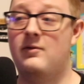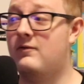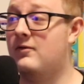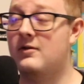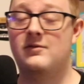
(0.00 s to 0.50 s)

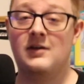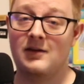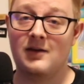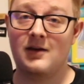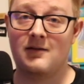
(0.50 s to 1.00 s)
and I'll say it
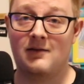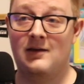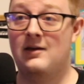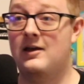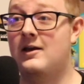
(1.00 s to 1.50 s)
again.
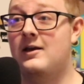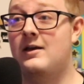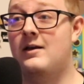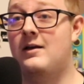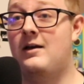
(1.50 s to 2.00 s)

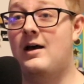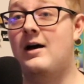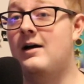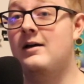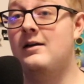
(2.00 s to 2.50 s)

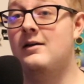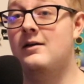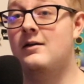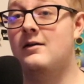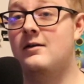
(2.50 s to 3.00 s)
I,
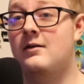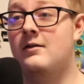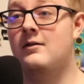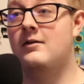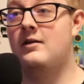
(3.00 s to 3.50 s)

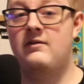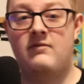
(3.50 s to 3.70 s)
if this